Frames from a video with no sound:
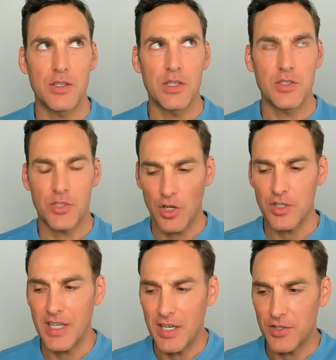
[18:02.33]
start
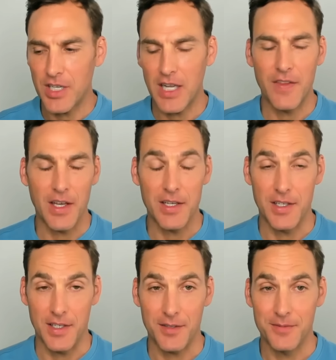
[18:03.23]
to entertain the
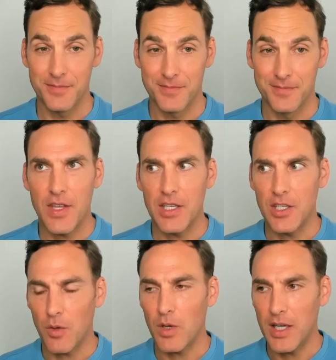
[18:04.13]
idea that, you
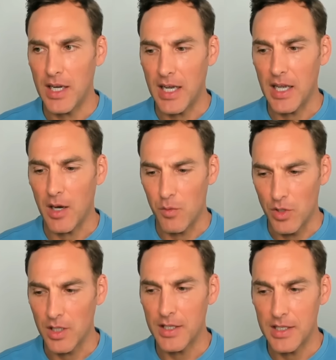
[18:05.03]
know what, I
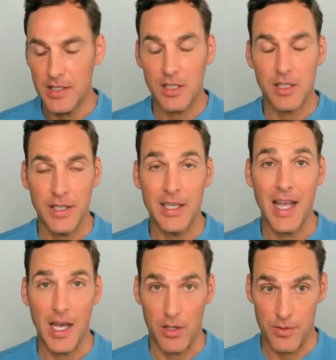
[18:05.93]
really need to clean
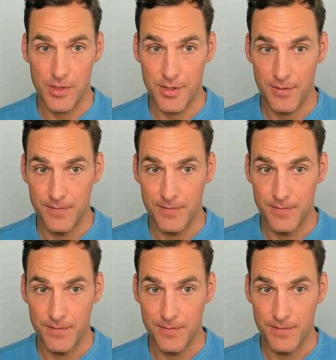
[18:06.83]
house.